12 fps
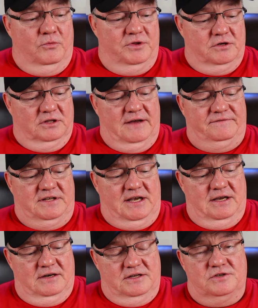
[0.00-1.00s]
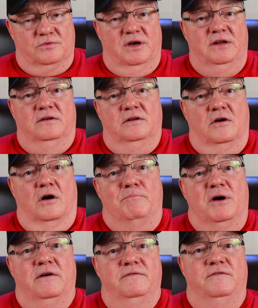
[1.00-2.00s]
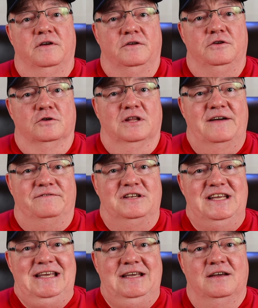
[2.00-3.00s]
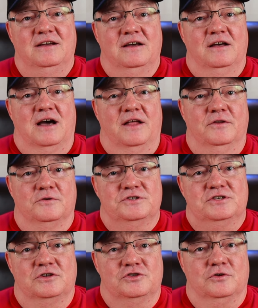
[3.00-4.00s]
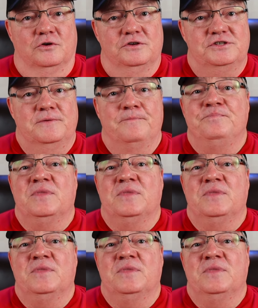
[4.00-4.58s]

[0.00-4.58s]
with your left hand, it's right above your left knee on those controls.